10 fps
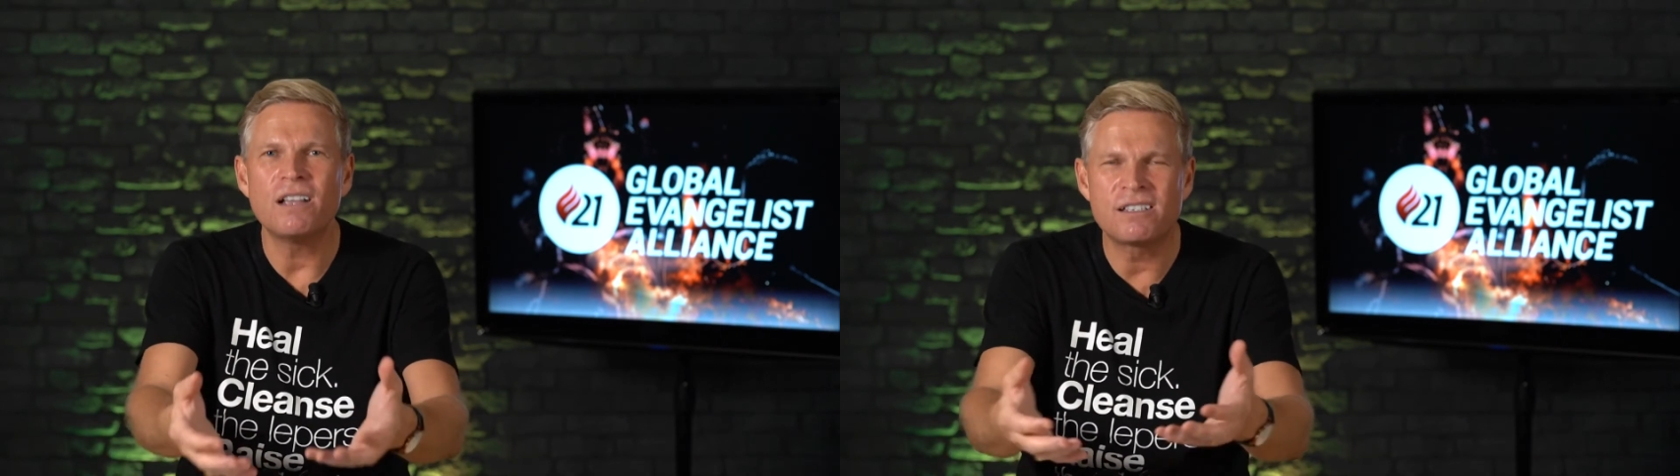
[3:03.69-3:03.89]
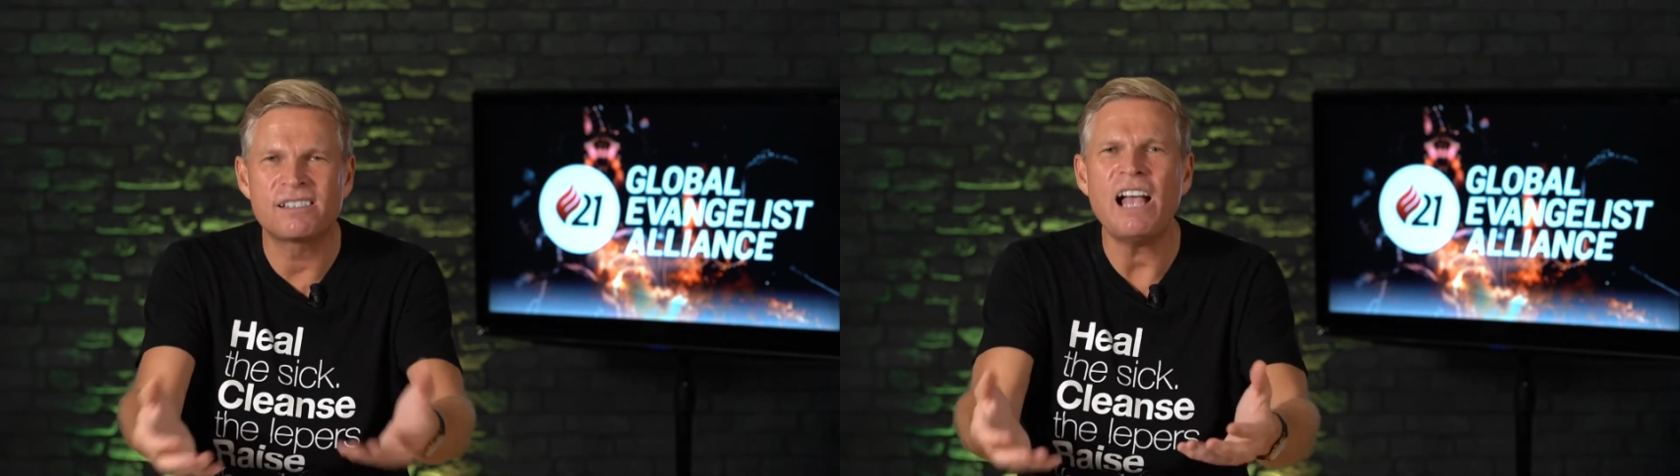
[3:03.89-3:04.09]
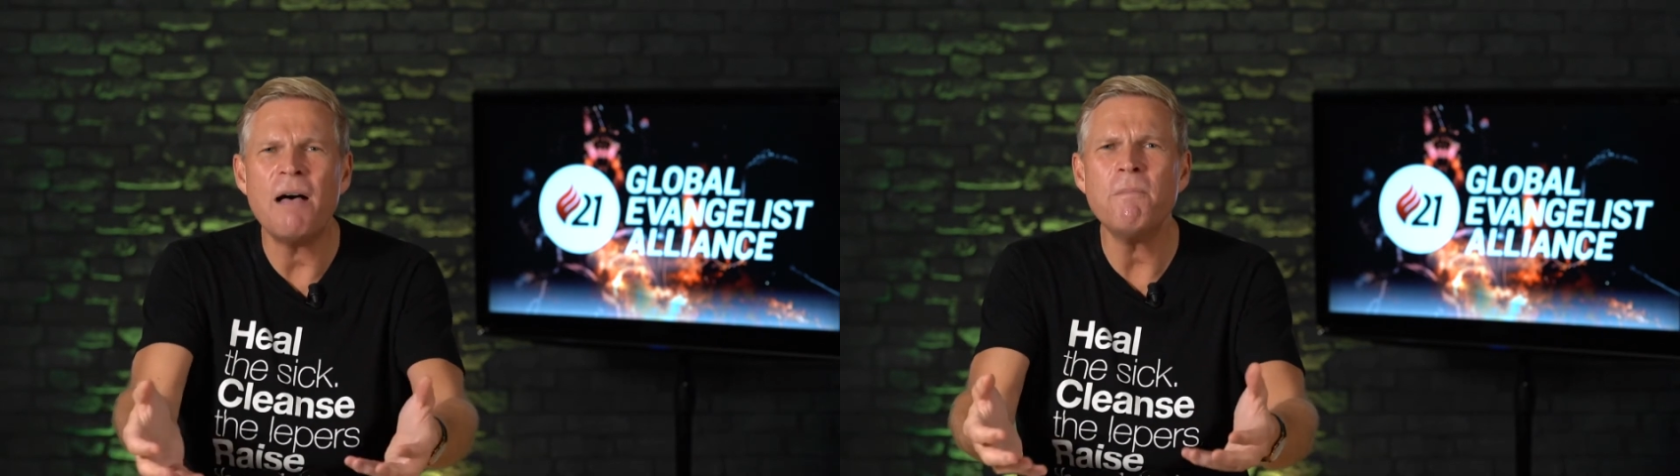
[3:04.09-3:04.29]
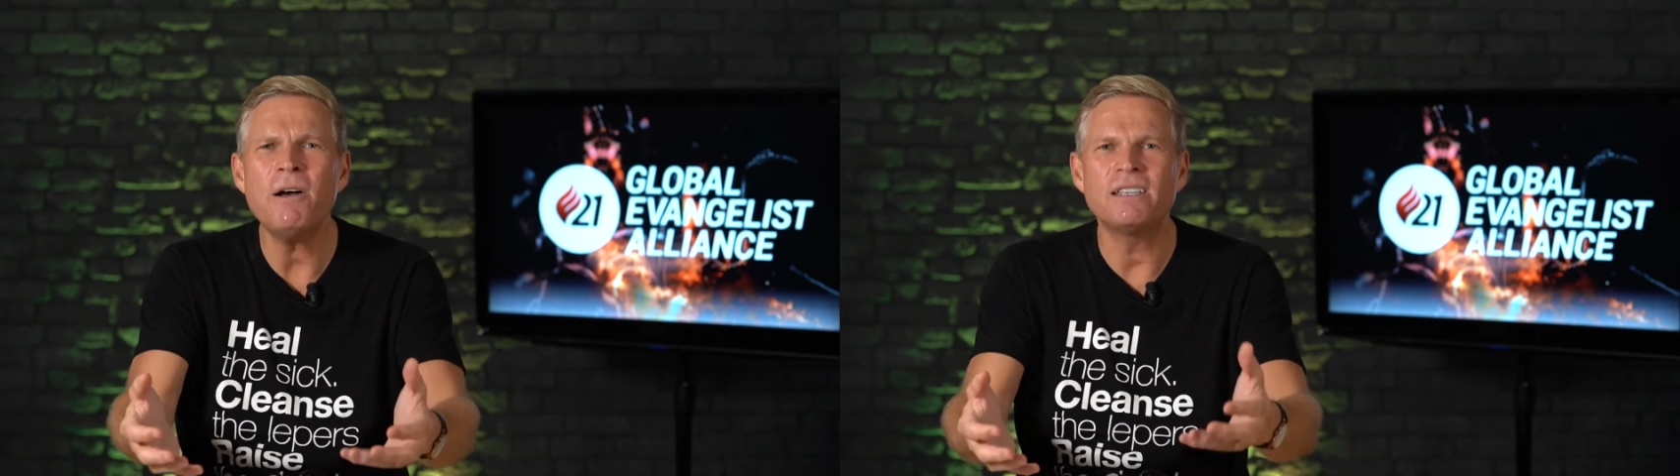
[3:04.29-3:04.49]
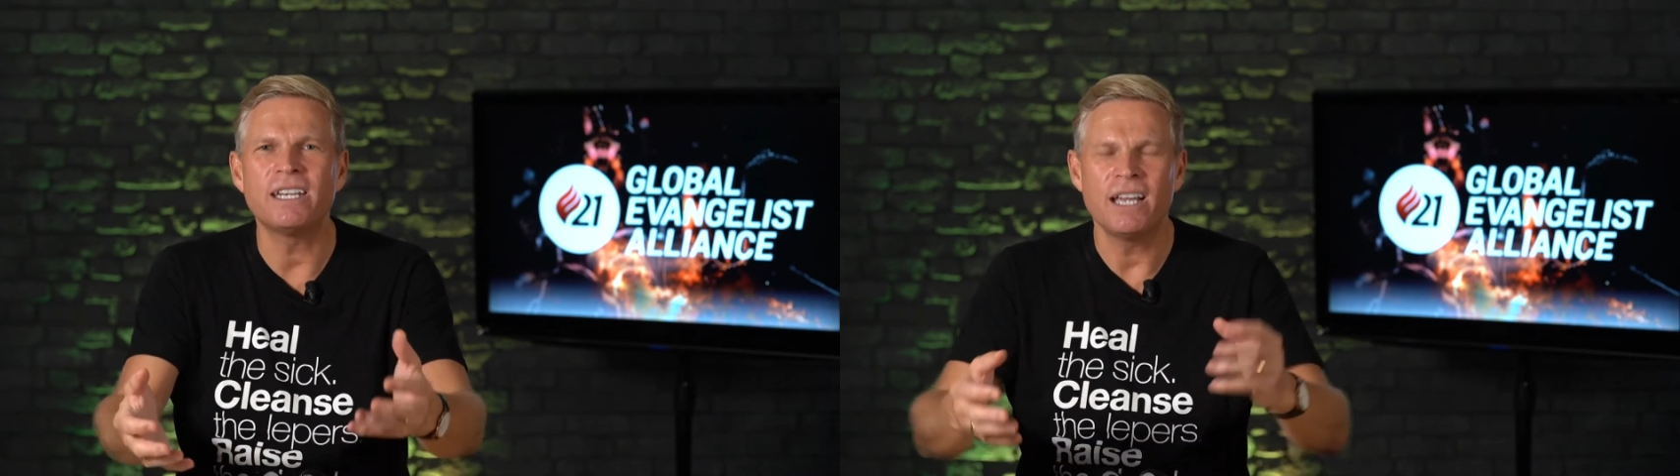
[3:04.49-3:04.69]

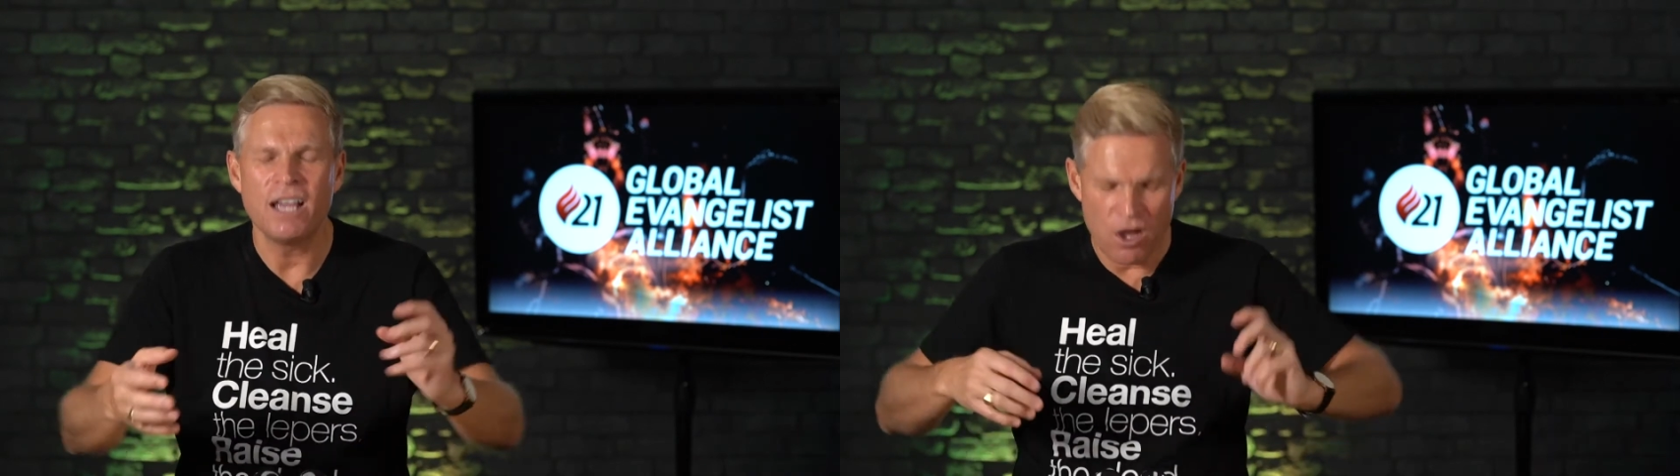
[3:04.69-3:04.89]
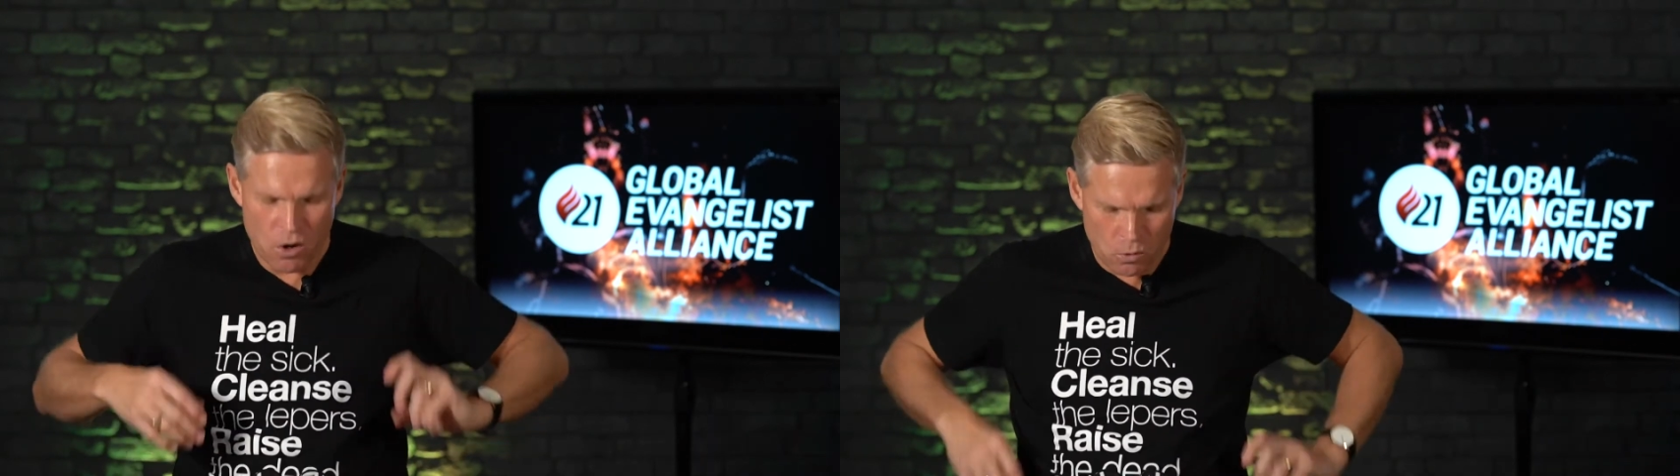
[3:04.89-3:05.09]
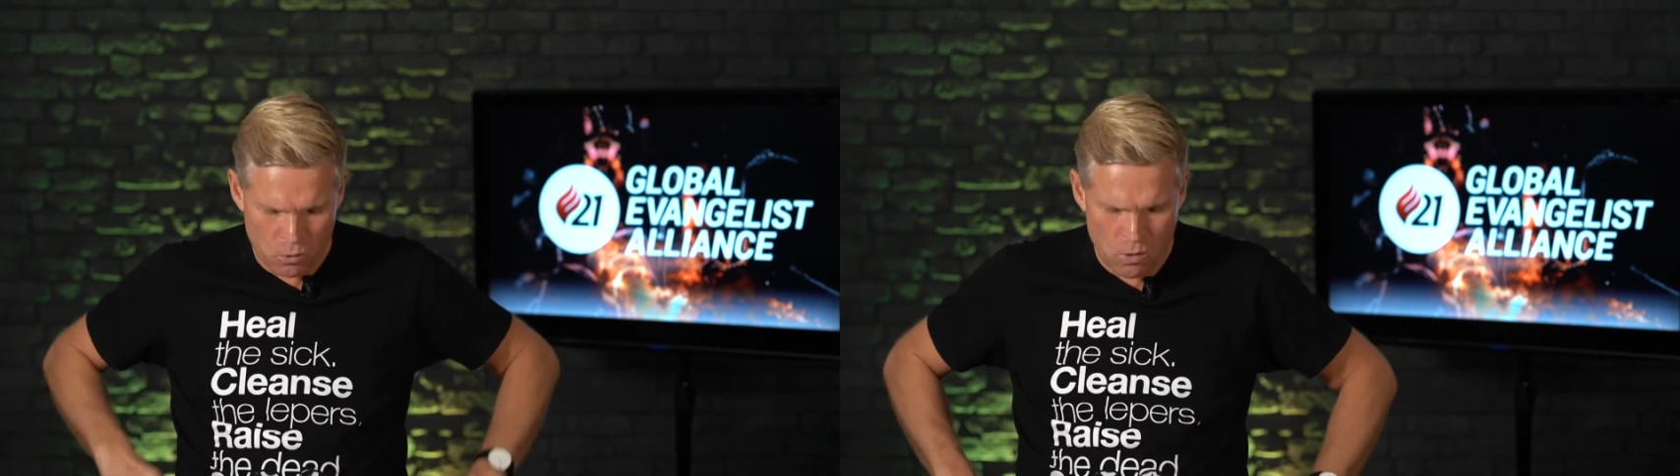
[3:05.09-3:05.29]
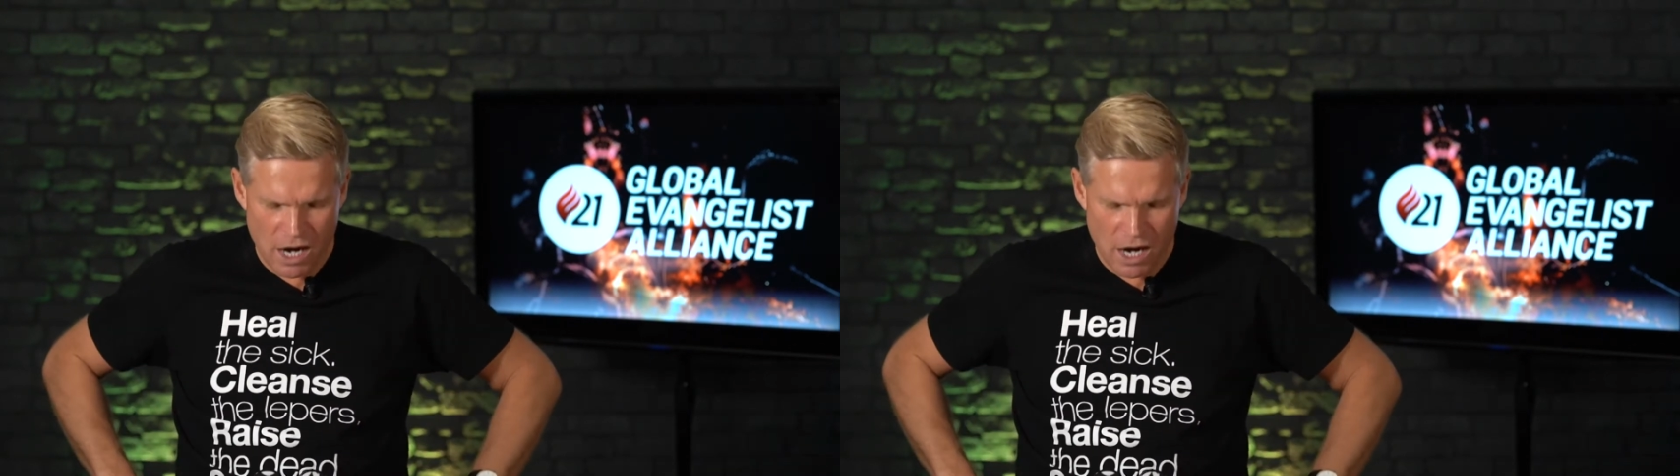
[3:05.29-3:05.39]
somebody who